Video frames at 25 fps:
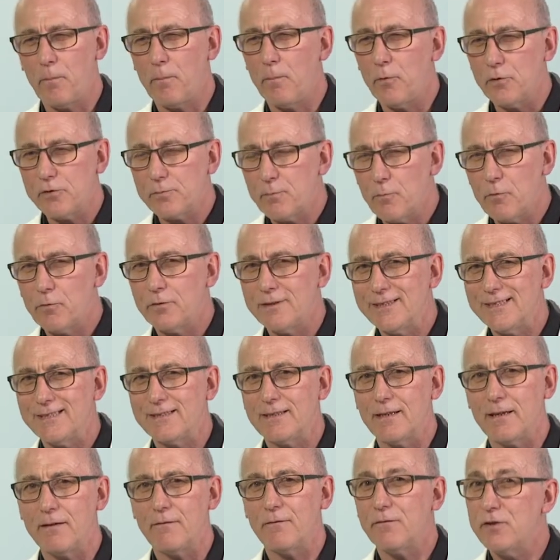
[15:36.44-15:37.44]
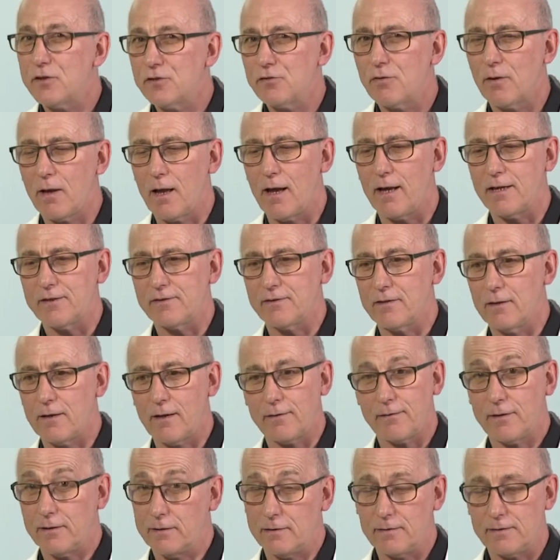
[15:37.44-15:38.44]
much more easily visualised and
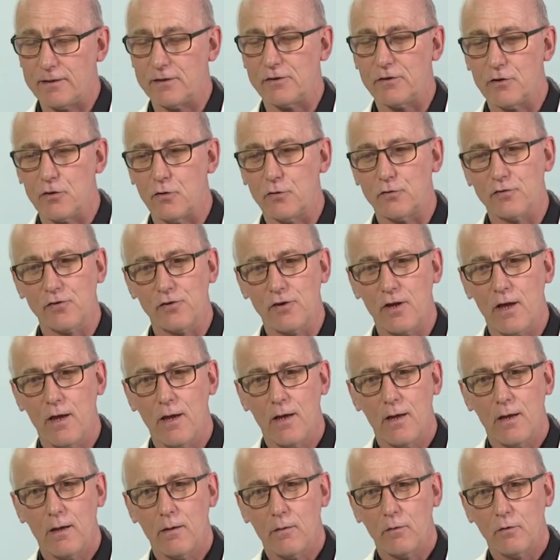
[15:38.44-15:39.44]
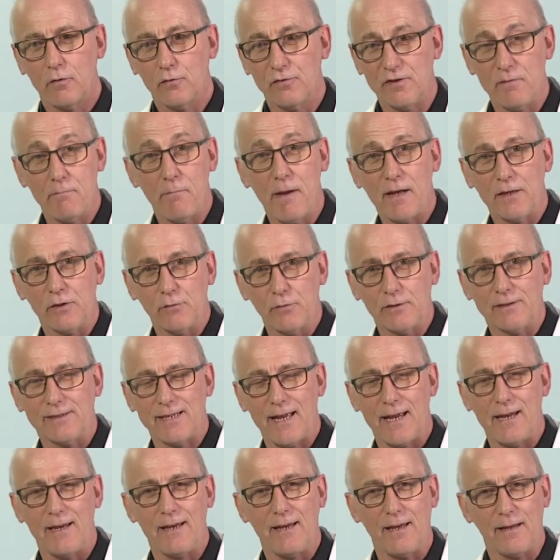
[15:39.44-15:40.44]
I think discussed using manual
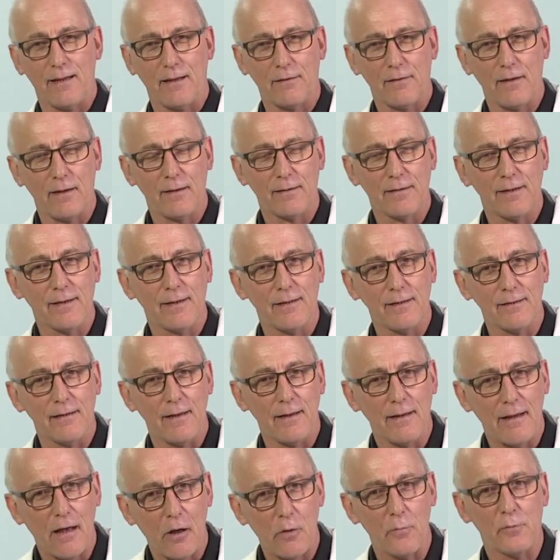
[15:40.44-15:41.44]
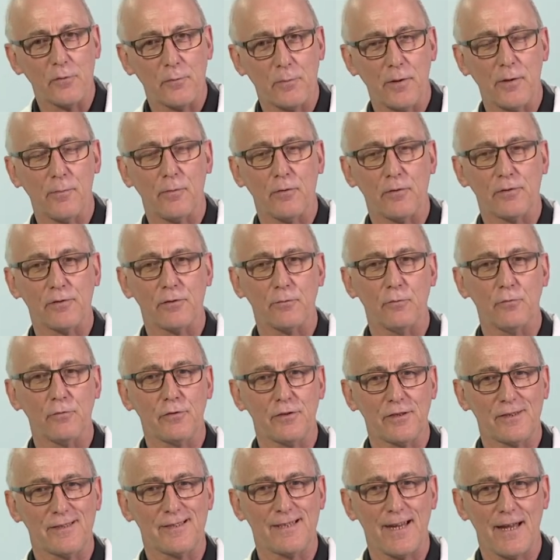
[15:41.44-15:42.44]
technique. I think it helps people to
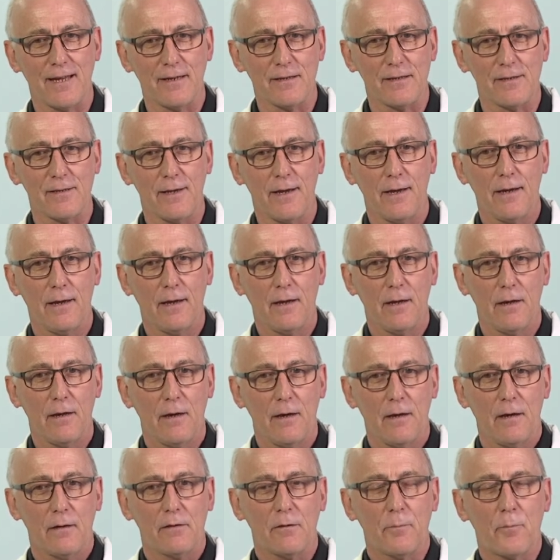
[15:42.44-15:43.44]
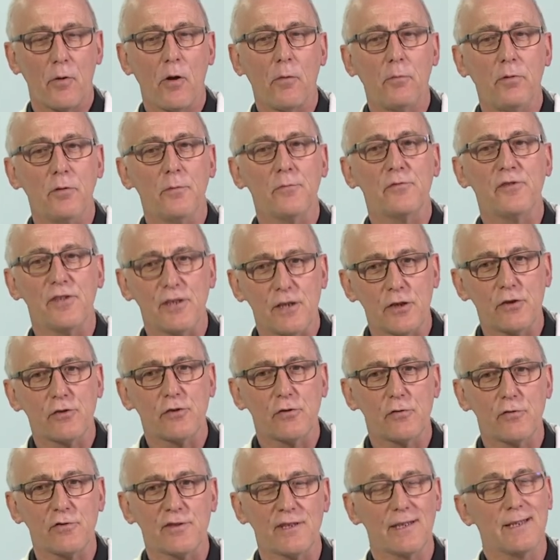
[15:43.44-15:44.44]
understand the problems, the
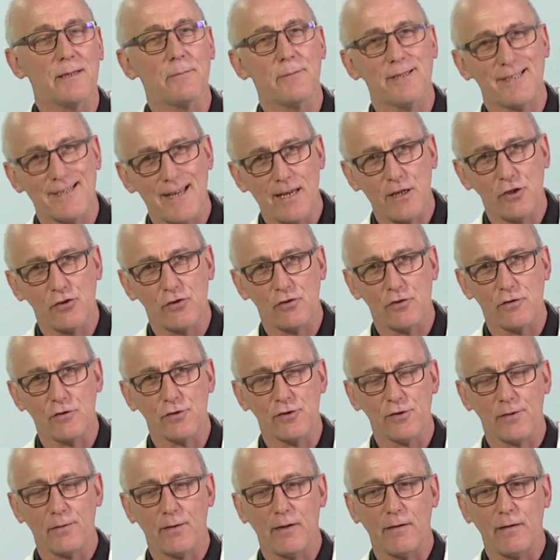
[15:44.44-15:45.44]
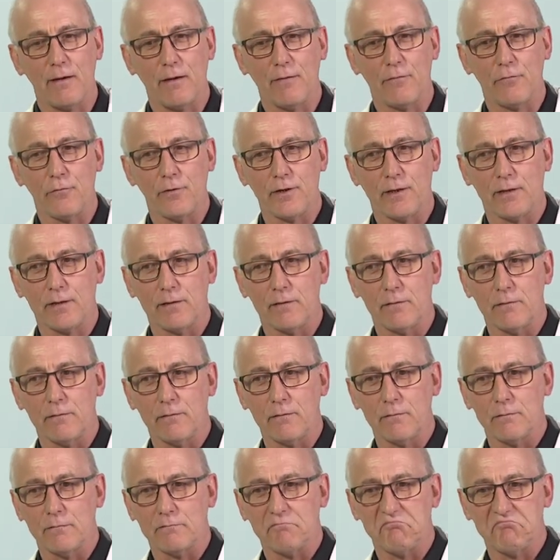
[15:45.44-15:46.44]
issues, the limitations, if we
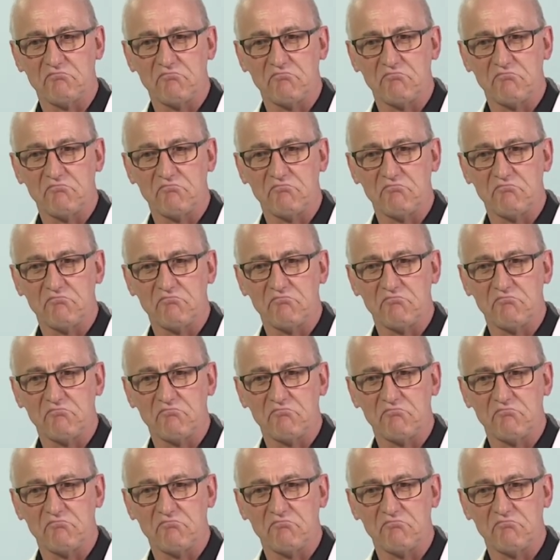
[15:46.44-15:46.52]
can